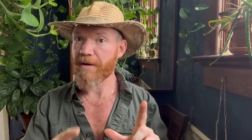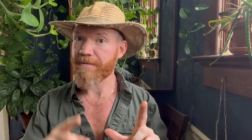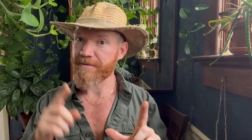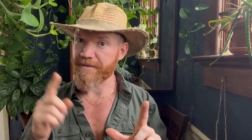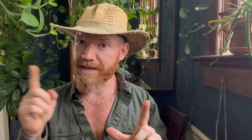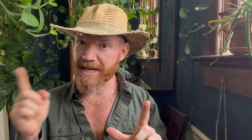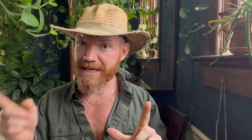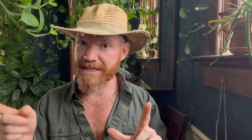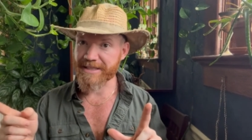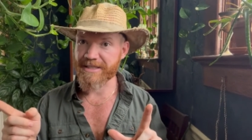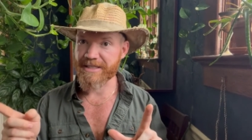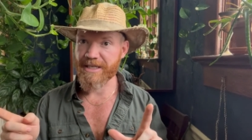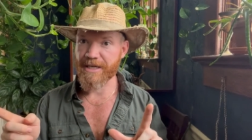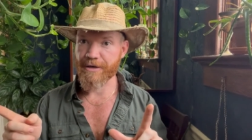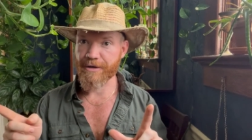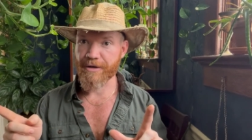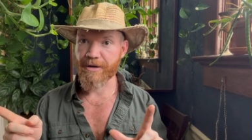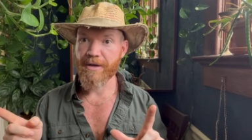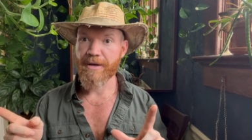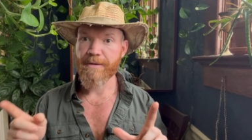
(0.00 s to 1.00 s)
next
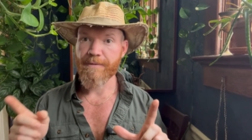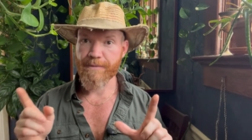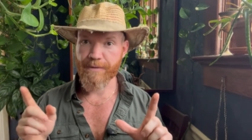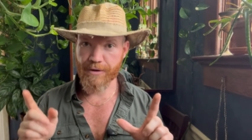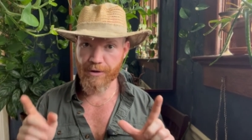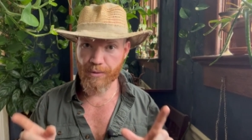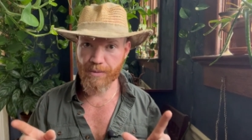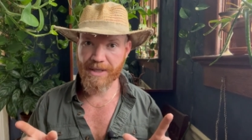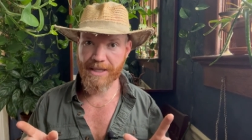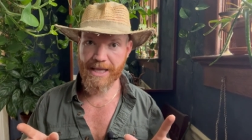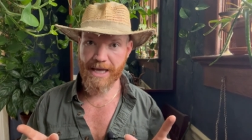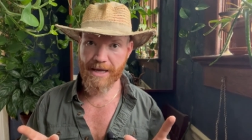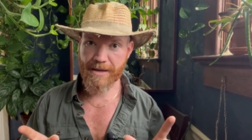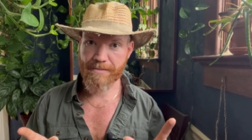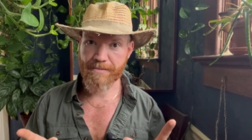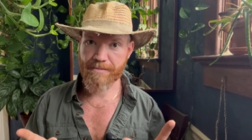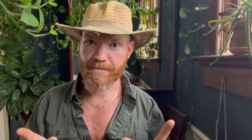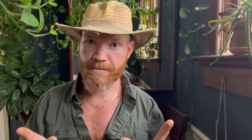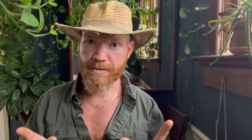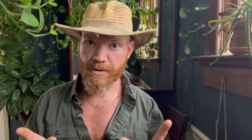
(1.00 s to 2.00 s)
year for doing that.
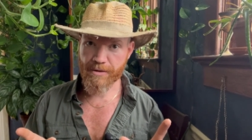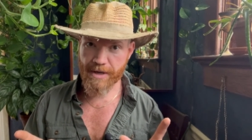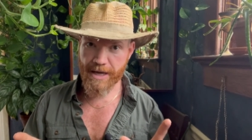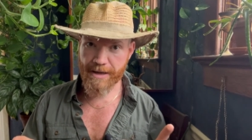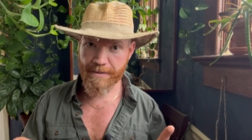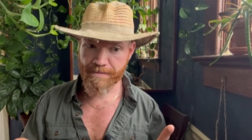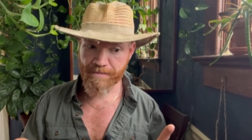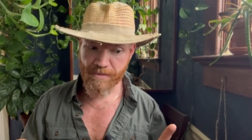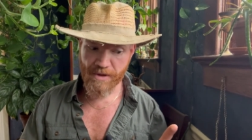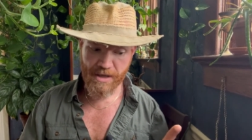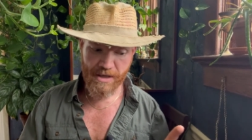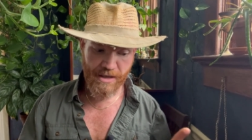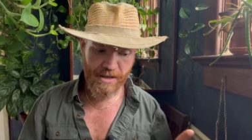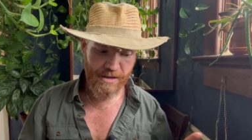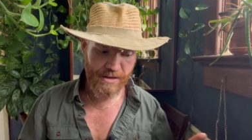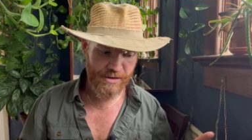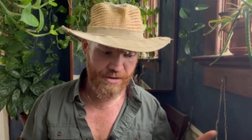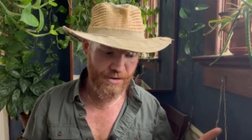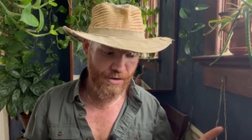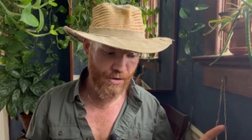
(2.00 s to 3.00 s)
Okay,
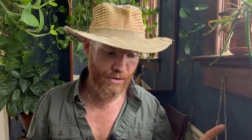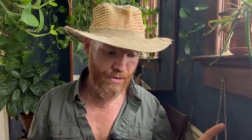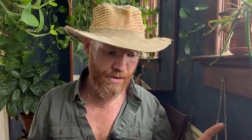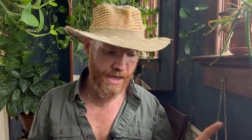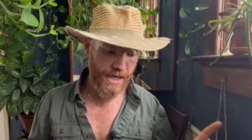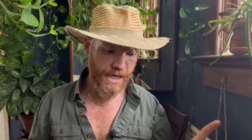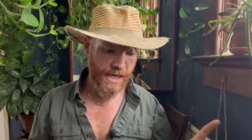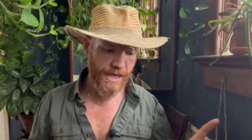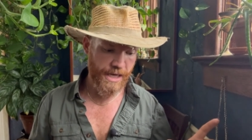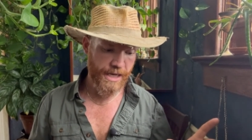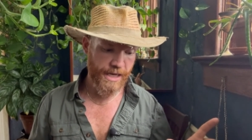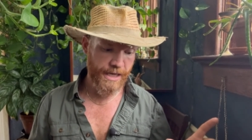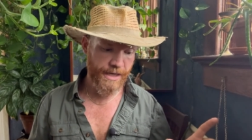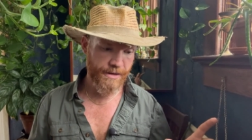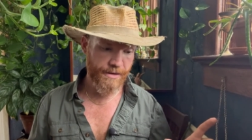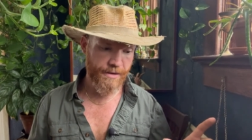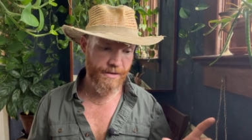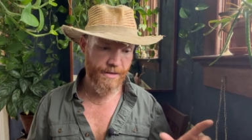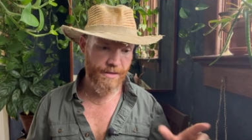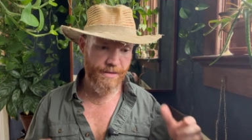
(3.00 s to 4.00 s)
so
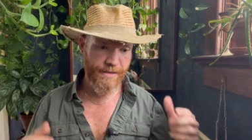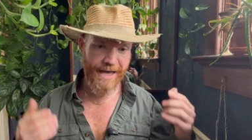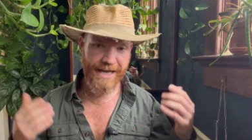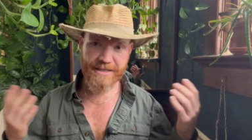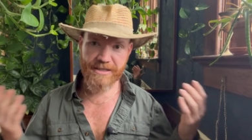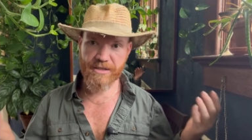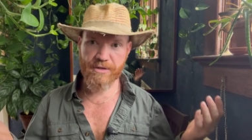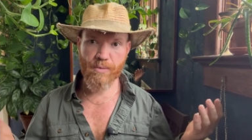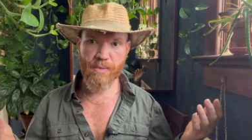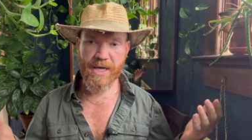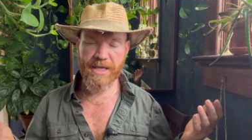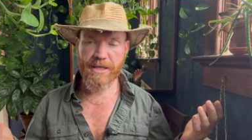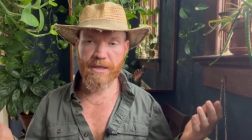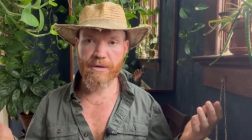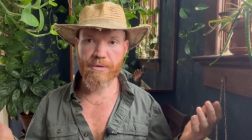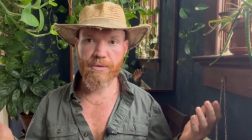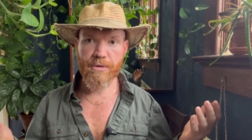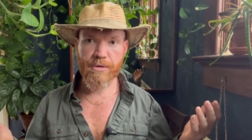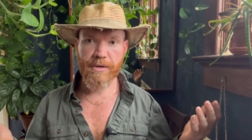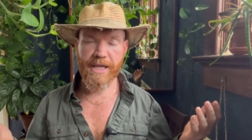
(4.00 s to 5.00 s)
that's the way you
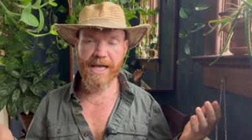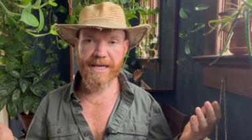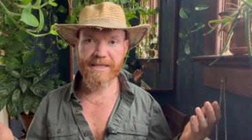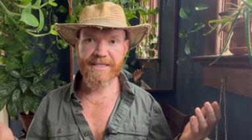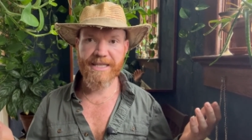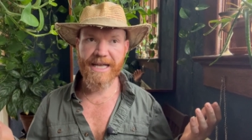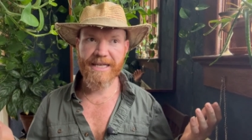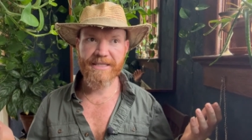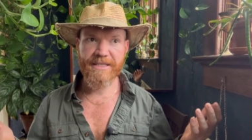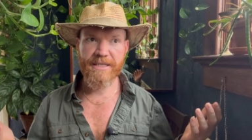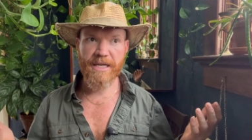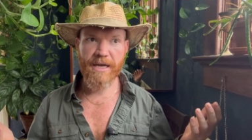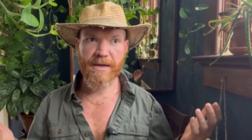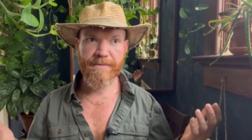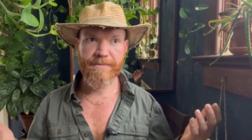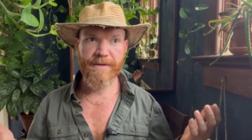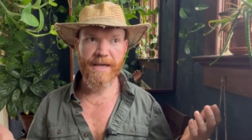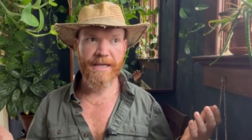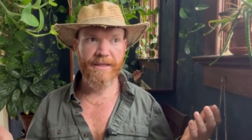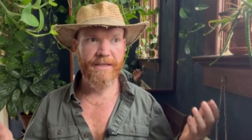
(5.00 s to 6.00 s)
utilize that
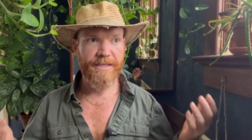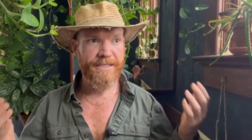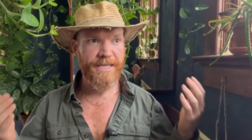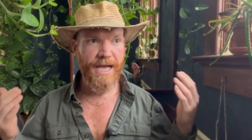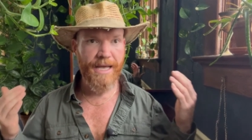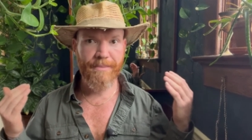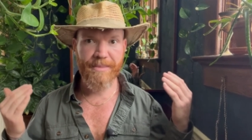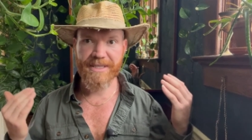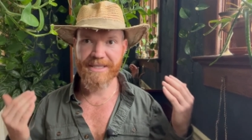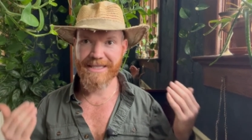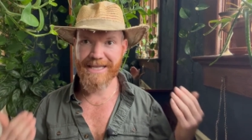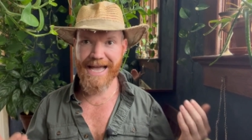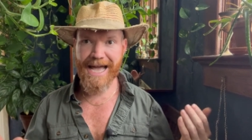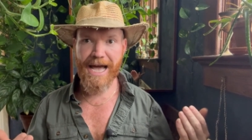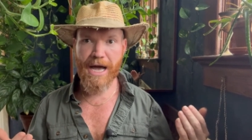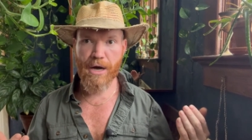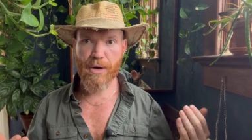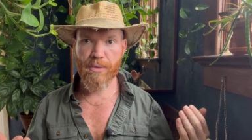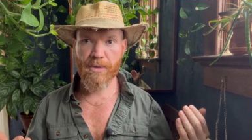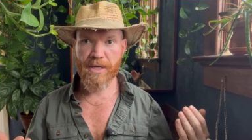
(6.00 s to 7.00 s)
stuff, and the time is
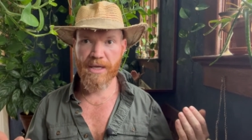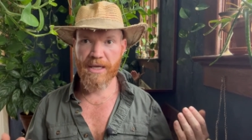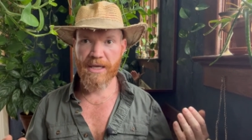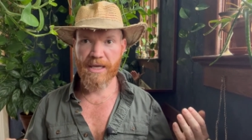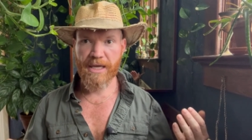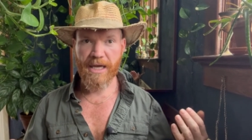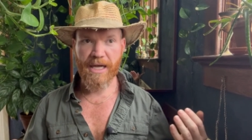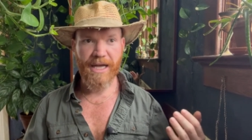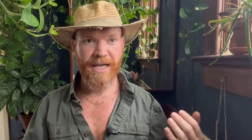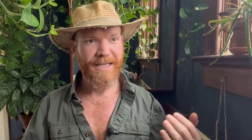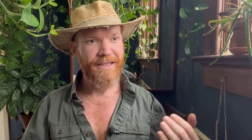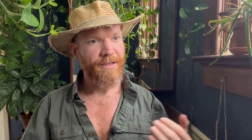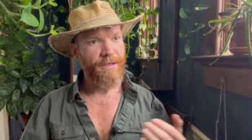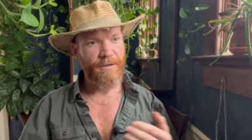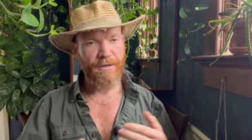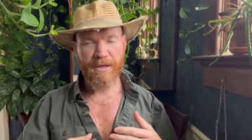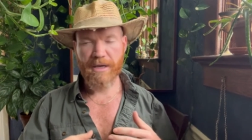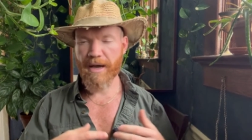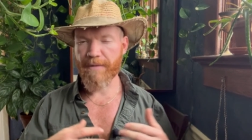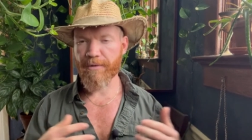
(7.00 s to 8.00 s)
now.
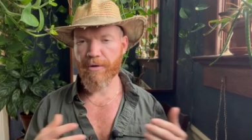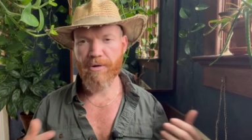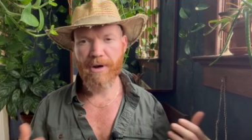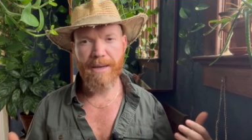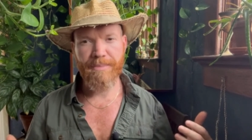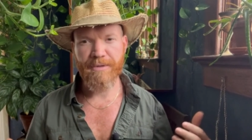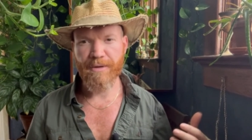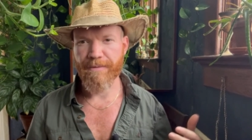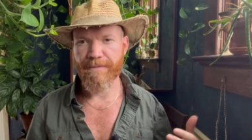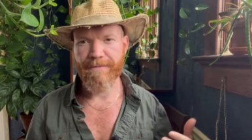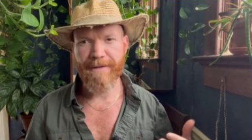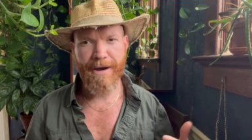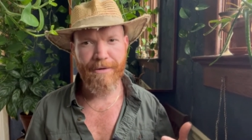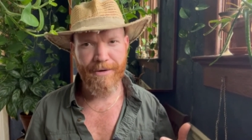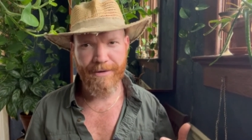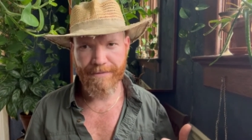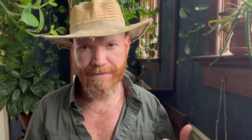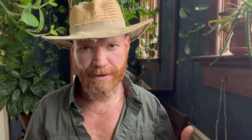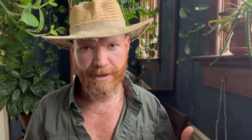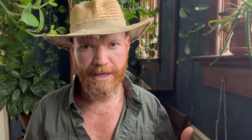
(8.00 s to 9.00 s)
The cover crops are very
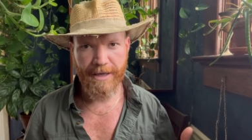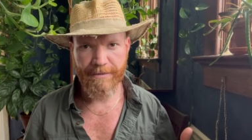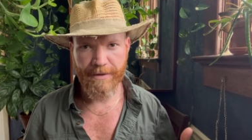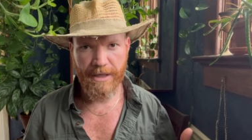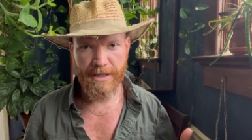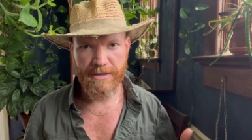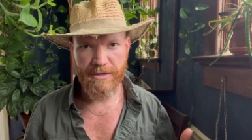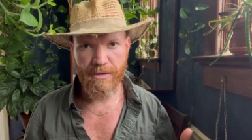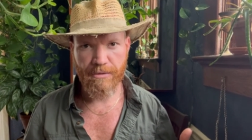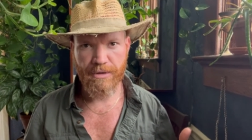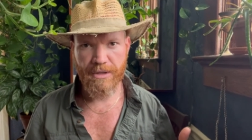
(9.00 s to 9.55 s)
forgiving, so